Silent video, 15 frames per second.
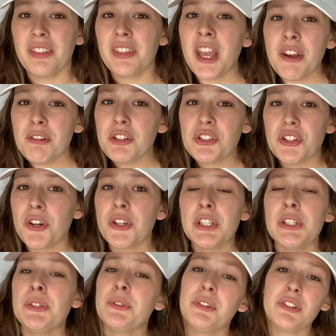they will show
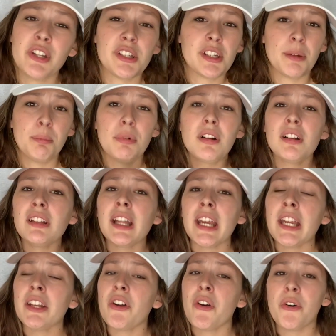you just a
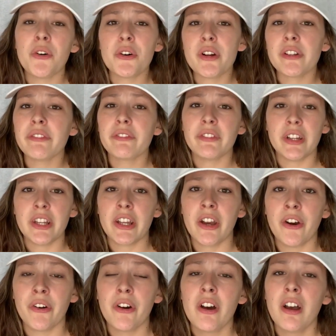plain old
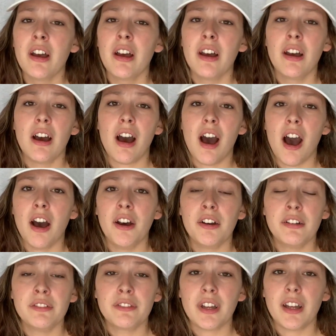video
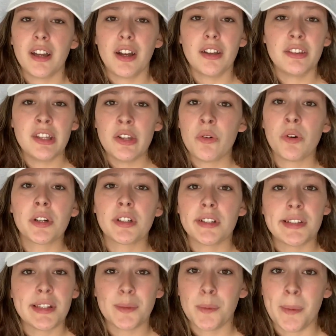of the
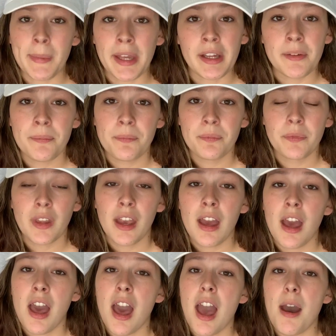orca swimming.
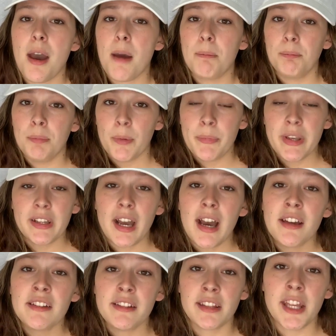But
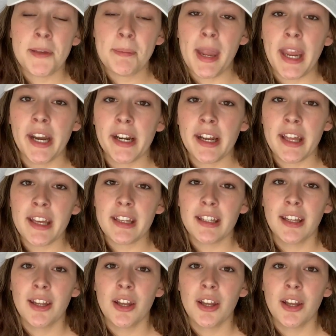because they paired it